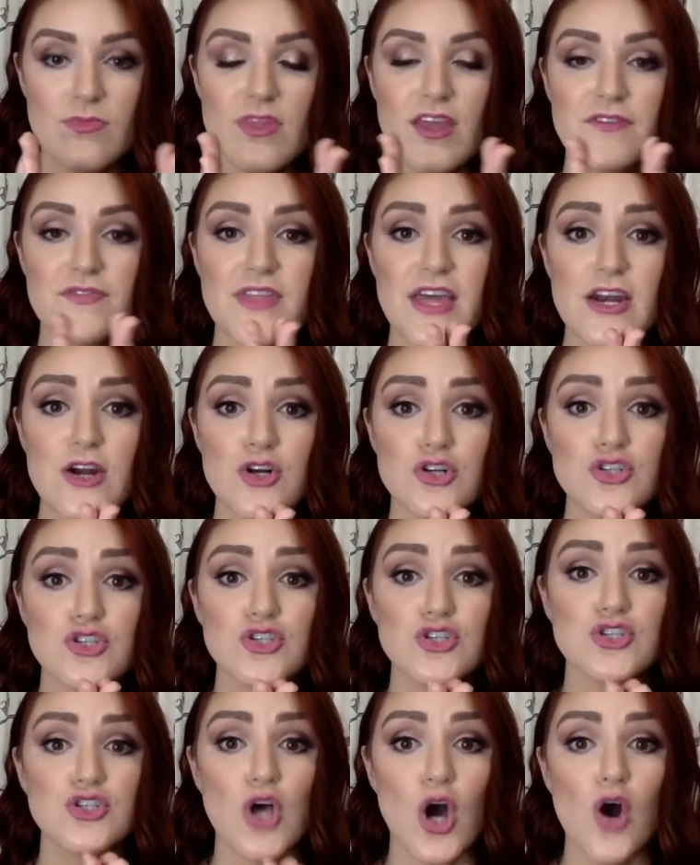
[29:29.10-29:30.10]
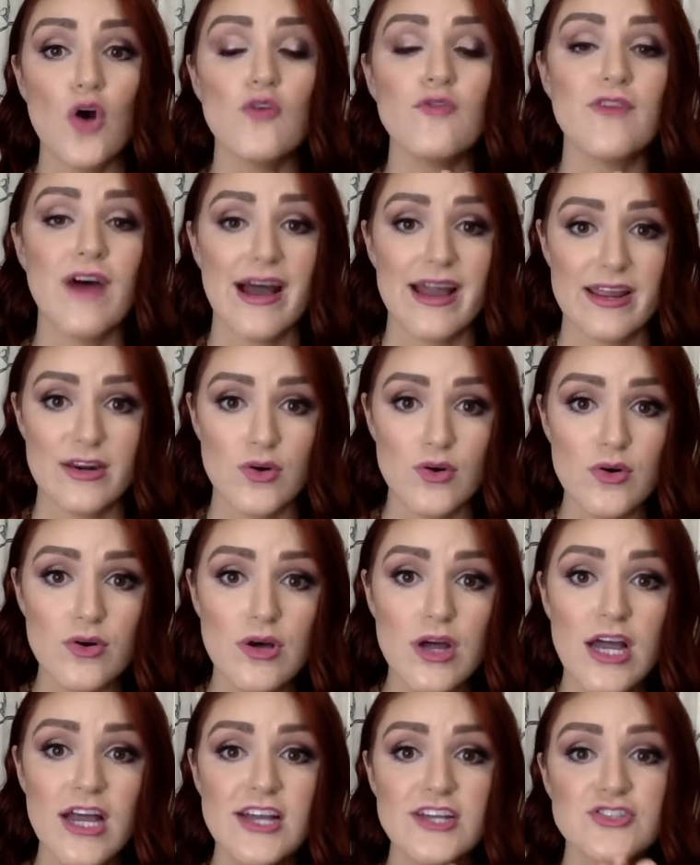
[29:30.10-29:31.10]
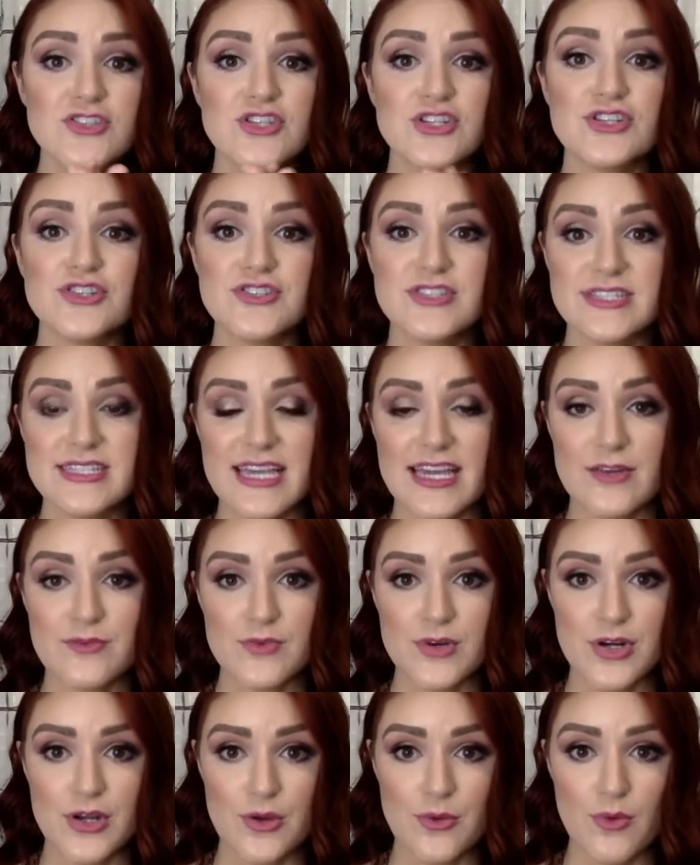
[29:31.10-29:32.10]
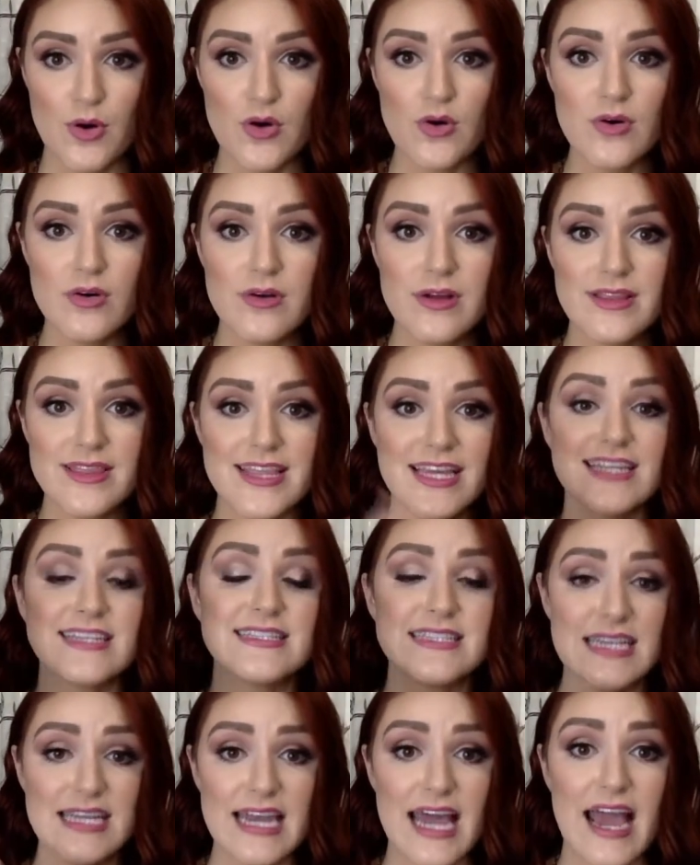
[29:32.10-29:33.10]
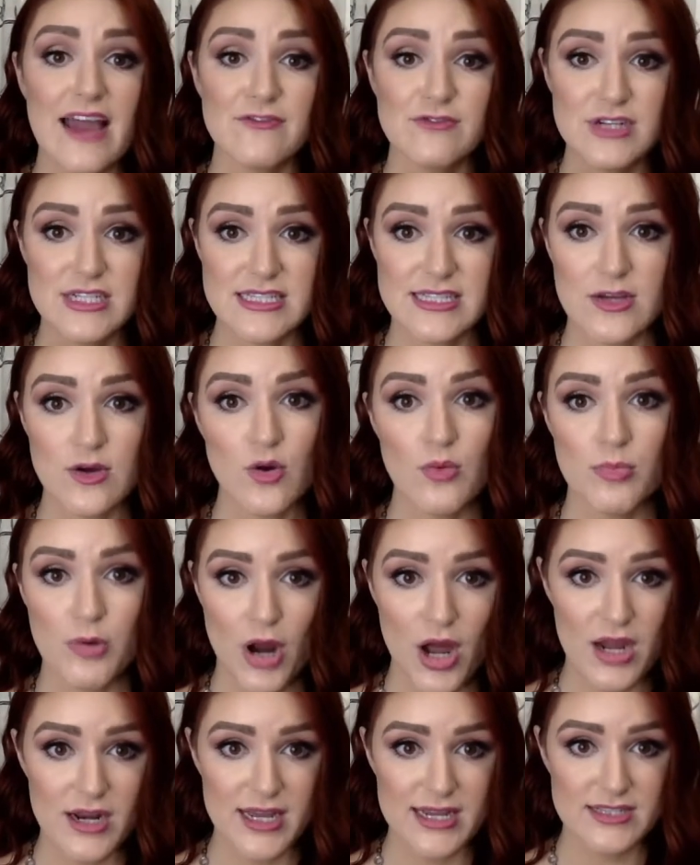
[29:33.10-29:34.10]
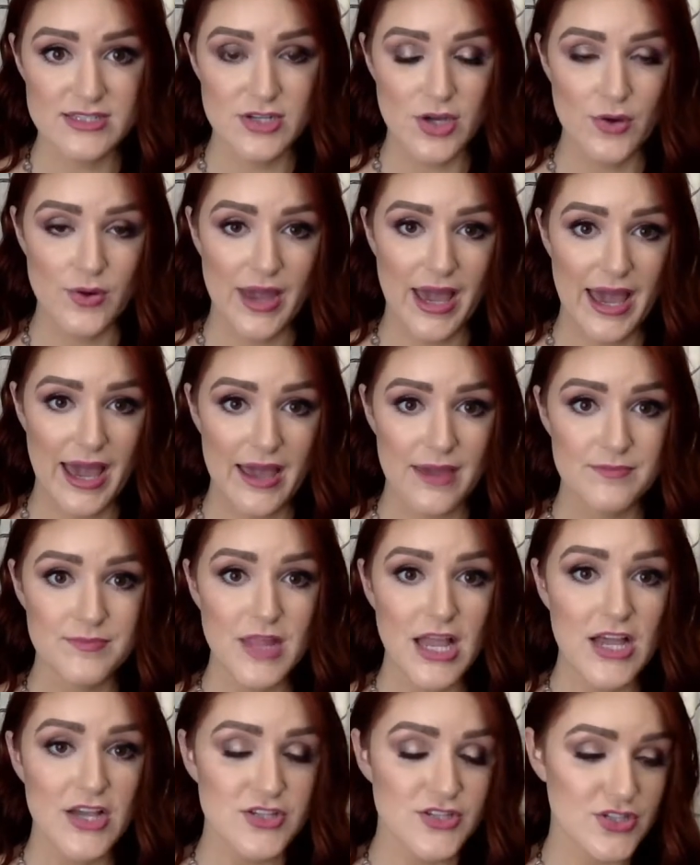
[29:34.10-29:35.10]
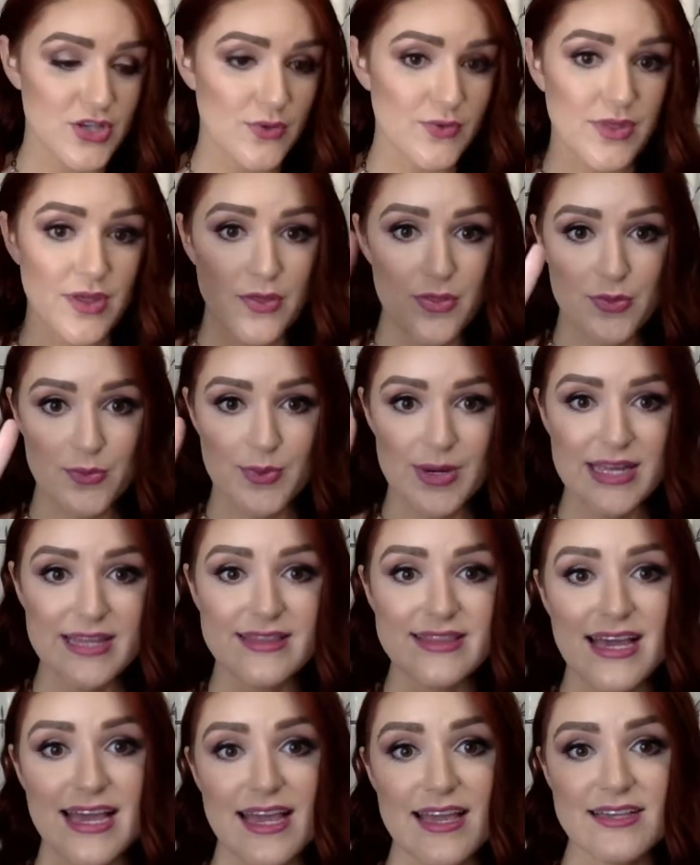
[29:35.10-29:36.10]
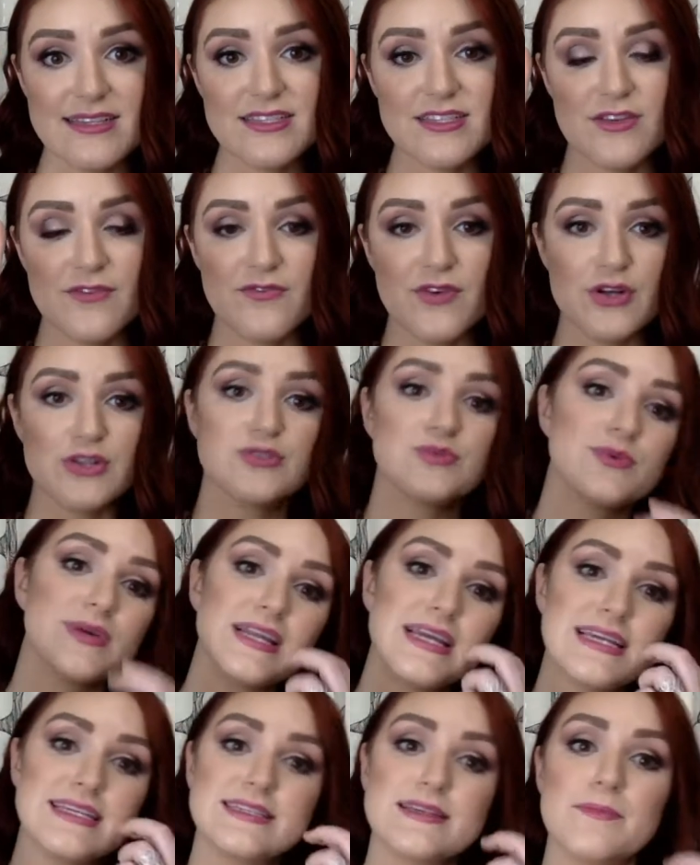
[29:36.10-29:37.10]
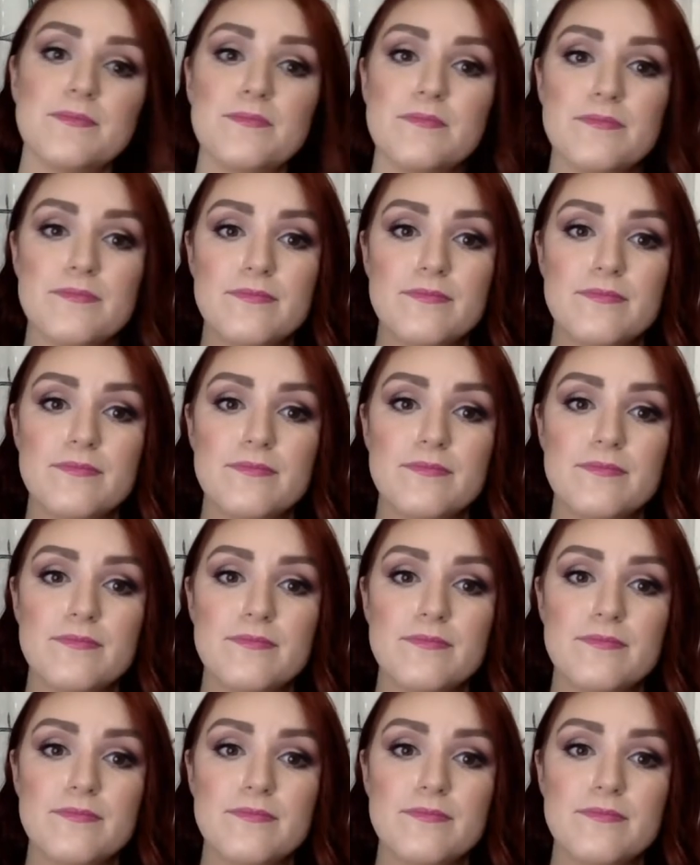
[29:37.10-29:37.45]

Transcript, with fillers: that are so vital to your skin renewal that it's in every single product, okay? So the three things. The first one is a